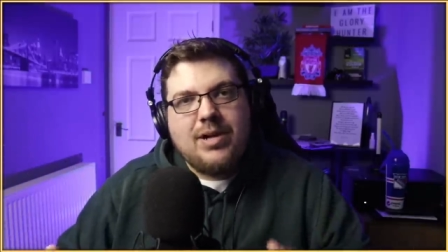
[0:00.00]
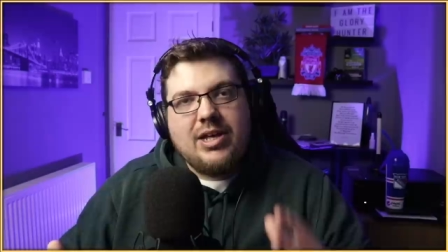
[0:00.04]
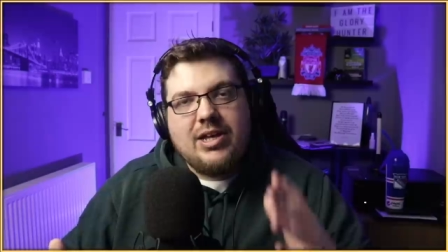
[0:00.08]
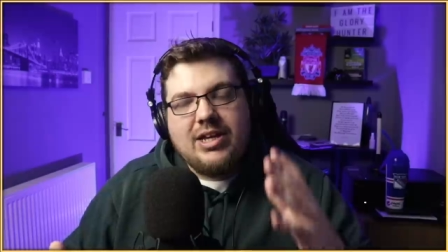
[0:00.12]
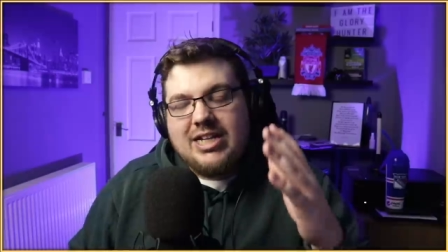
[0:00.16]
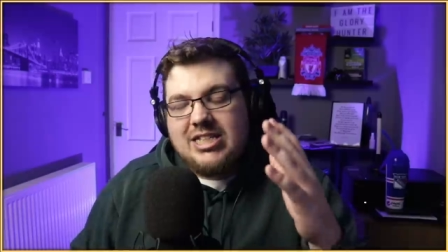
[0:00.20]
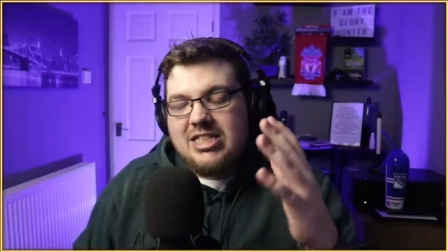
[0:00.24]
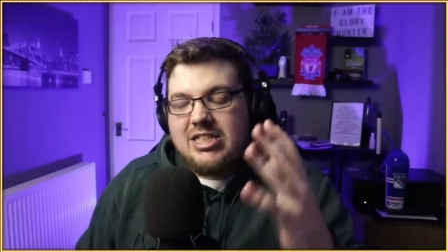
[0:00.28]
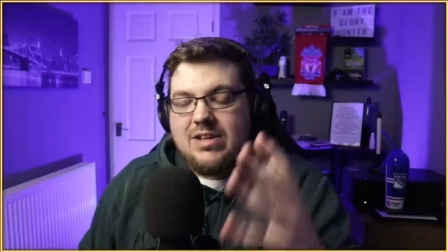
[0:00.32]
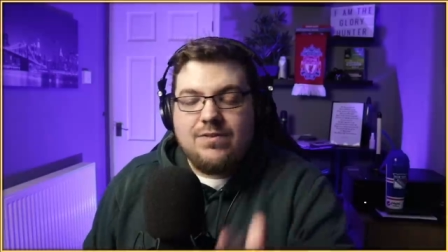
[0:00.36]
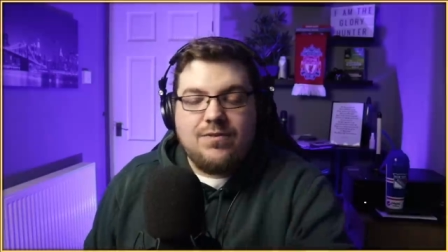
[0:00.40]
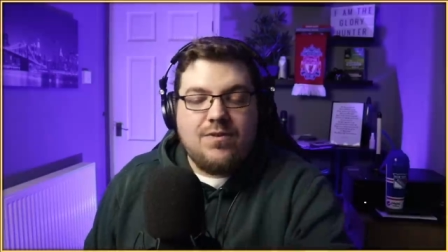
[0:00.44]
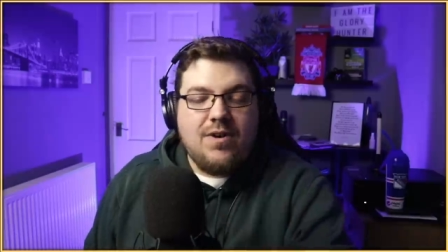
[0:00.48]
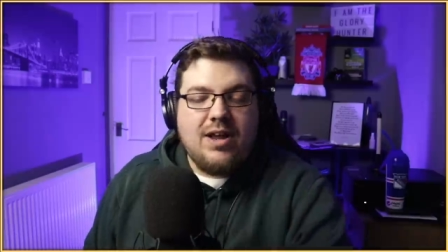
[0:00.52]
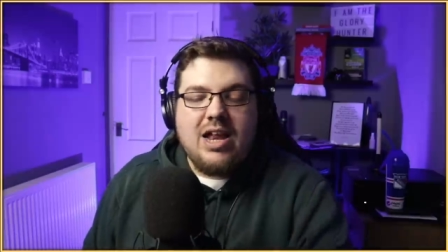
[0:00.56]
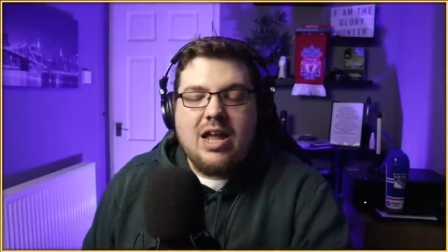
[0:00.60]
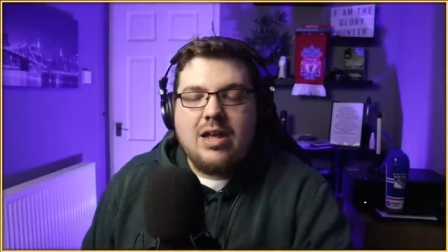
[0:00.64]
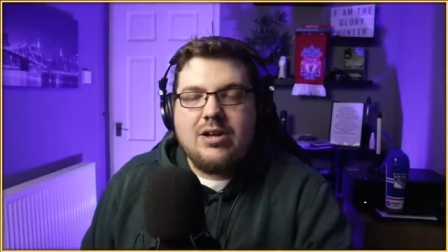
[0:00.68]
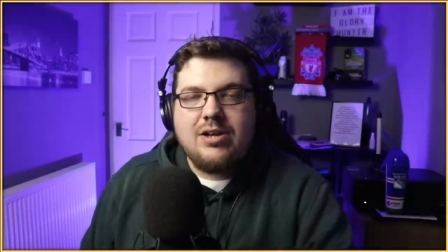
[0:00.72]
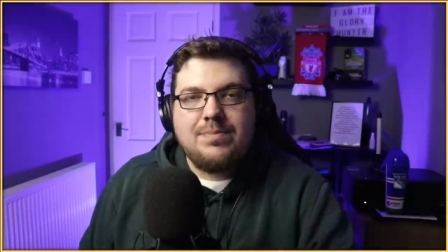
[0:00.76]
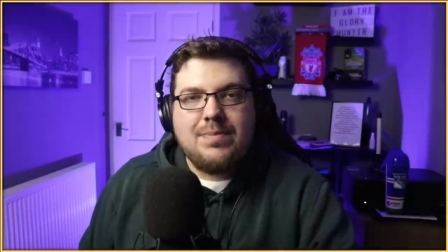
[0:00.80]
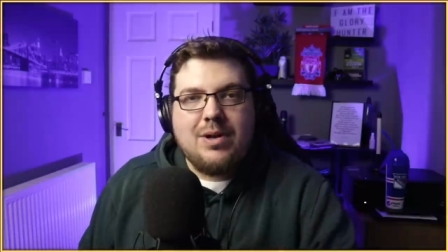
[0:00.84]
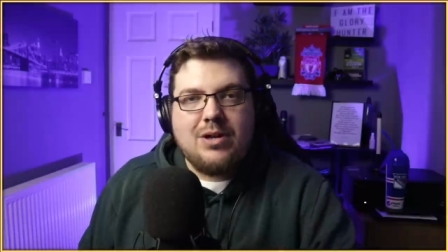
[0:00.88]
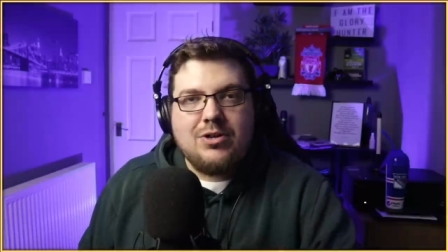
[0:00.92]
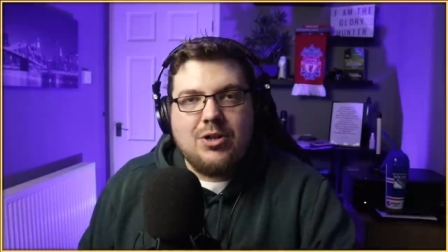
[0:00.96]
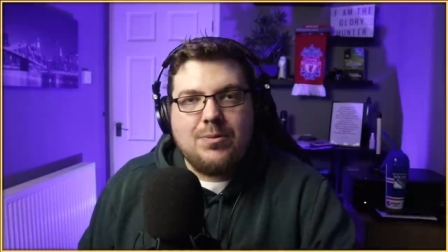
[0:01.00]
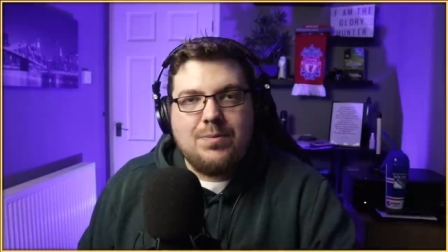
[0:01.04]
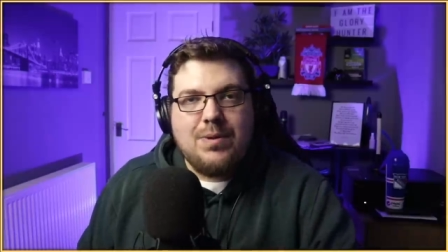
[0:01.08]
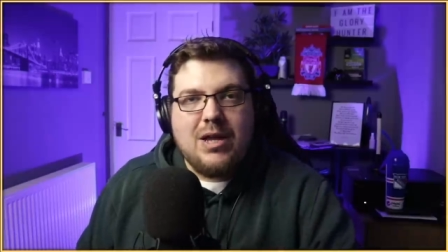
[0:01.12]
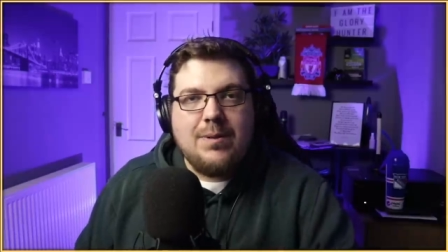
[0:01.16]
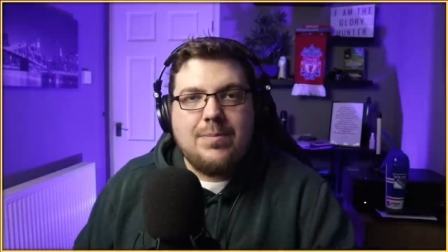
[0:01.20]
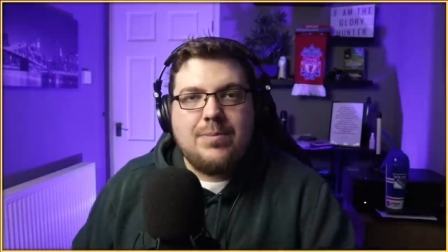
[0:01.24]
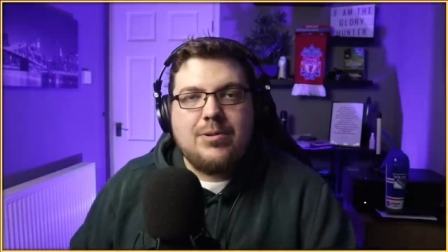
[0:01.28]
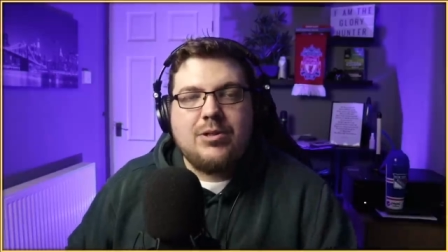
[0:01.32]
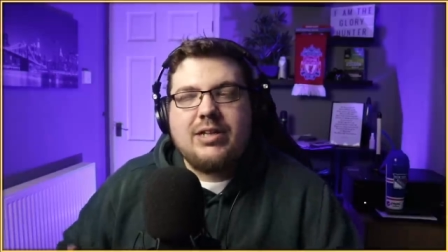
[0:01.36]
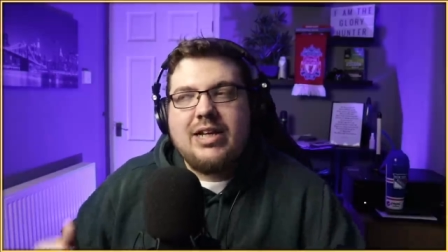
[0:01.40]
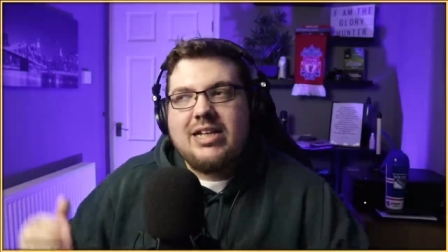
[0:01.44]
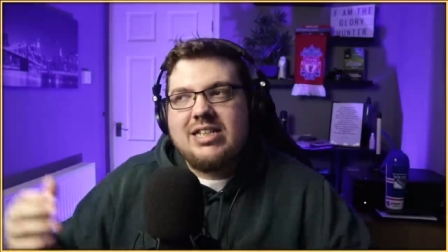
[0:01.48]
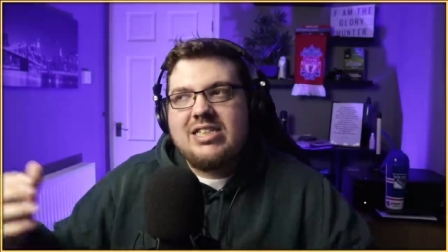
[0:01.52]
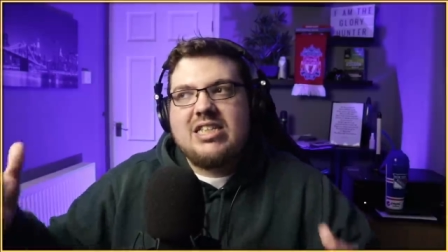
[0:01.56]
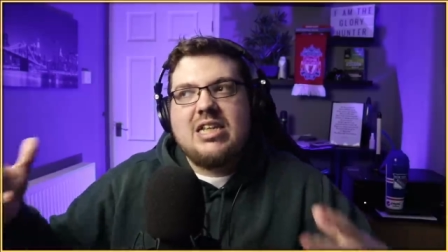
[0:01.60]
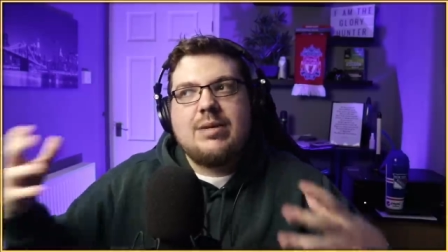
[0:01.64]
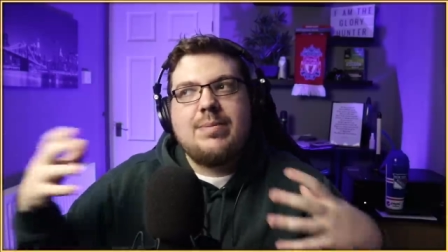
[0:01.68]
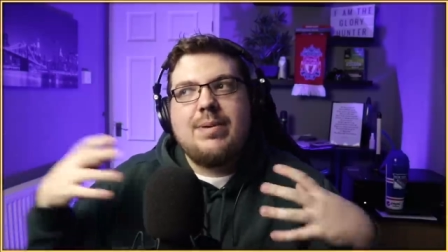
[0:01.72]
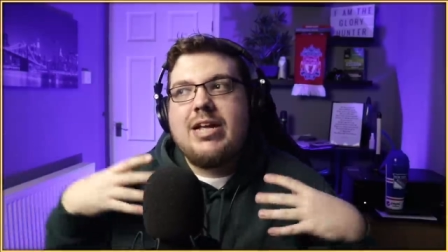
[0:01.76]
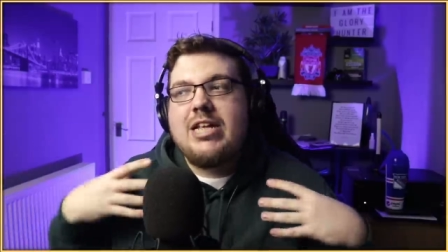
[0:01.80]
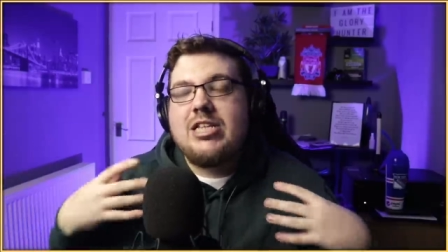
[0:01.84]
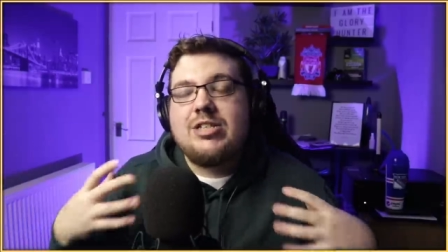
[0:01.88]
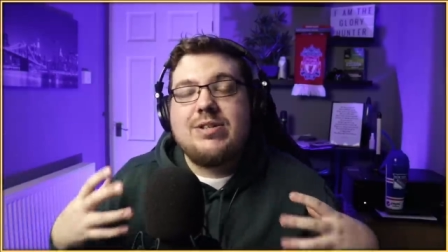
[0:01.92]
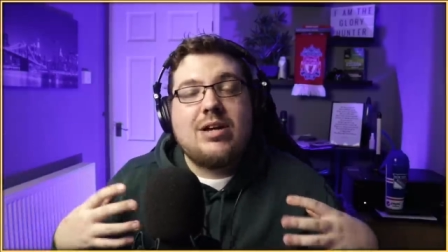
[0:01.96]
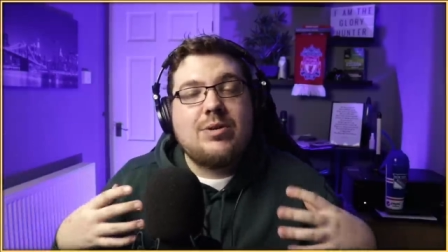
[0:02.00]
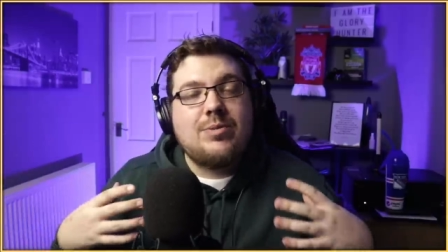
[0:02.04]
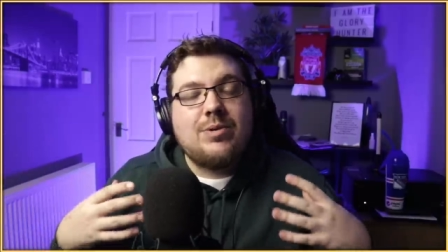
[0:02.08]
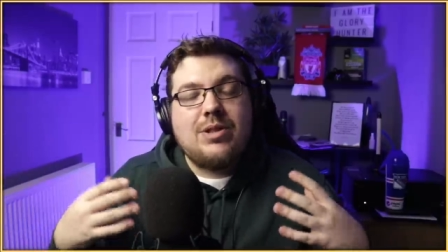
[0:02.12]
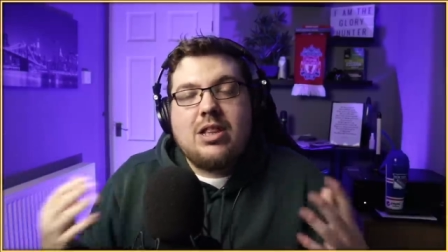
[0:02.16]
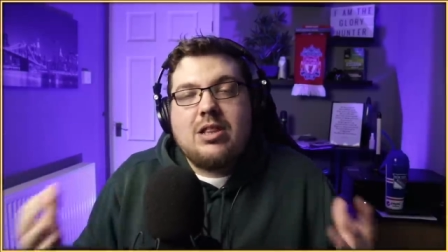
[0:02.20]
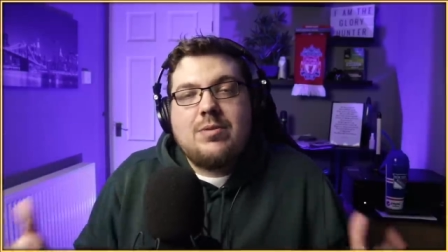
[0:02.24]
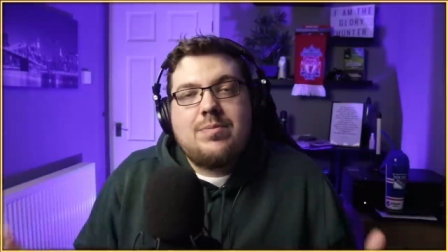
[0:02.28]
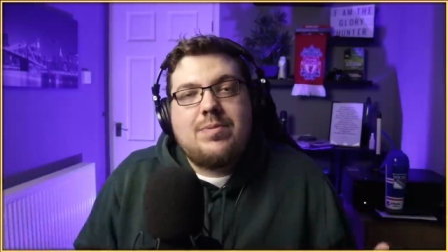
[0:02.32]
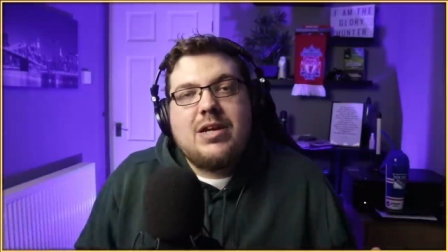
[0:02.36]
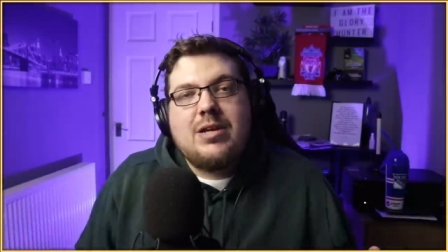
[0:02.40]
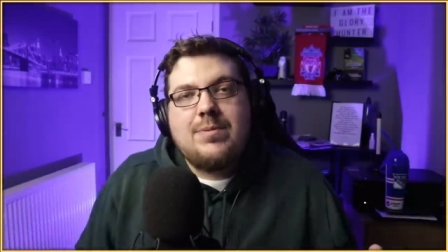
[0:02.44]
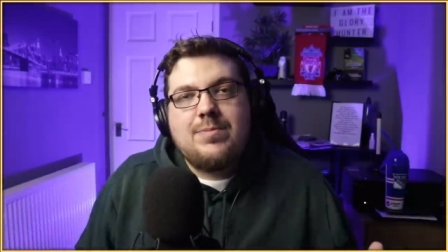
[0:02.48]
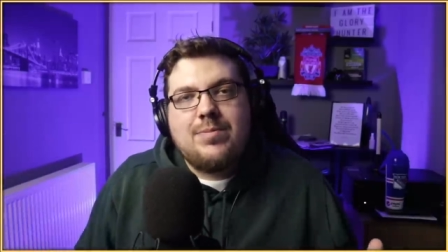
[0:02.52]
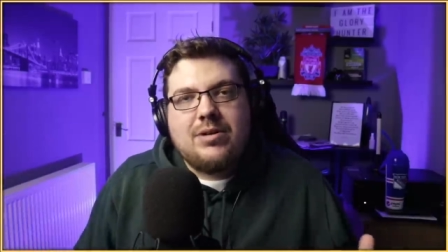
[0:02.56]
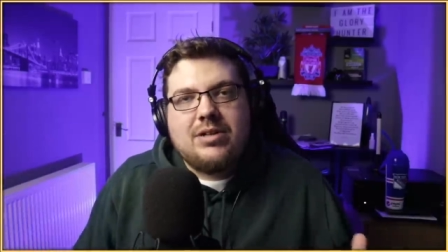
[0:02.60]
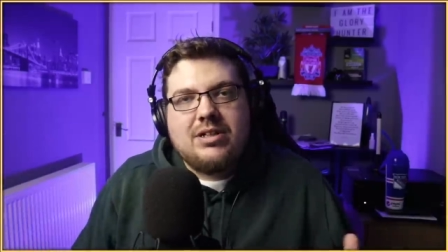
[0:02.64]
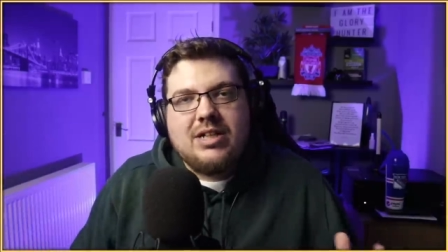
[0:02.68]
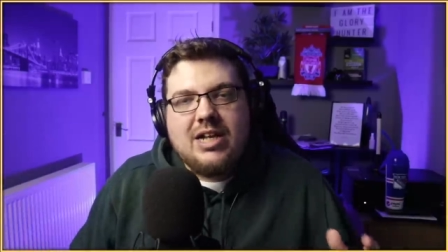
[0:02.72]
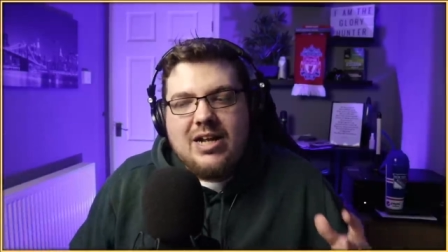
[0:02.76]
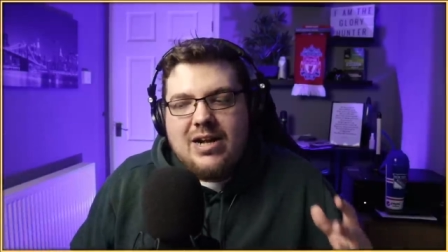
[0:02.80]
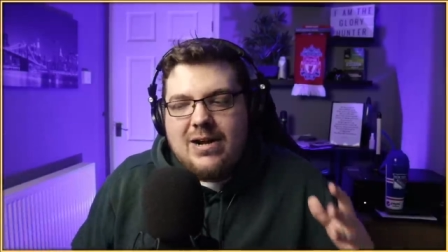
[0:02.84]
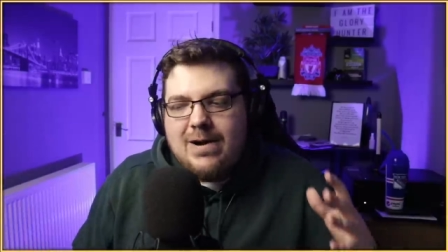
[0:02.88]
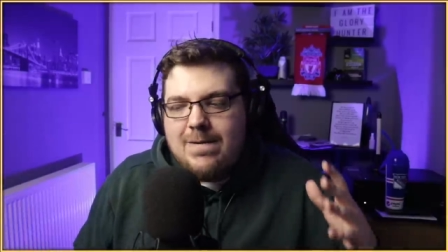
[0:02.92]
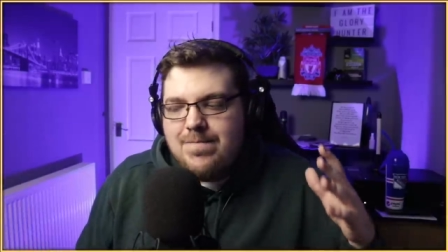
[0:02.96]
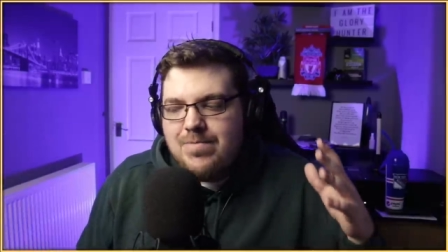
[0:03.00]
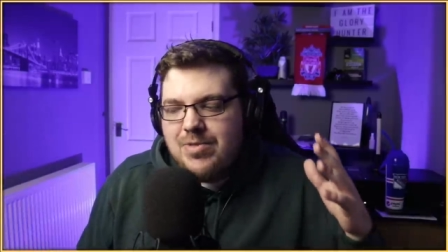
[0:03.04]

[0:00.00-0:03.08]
where you get to find out about new people, you get to see me interact with other people,